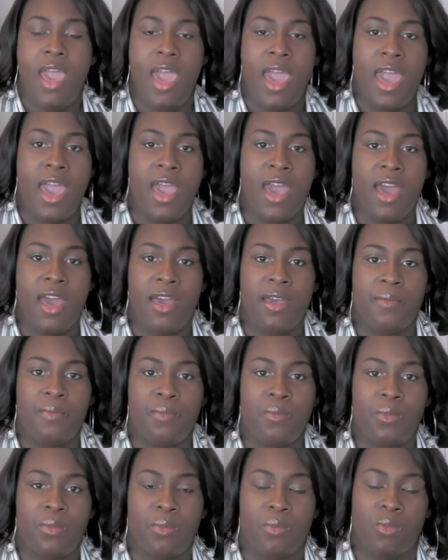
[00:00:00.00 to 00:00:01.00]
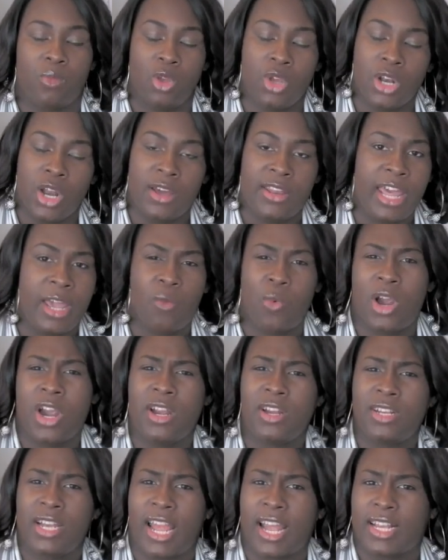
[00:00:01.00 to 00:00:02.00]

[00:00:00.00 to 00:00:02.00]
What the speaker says: And you know, they weren't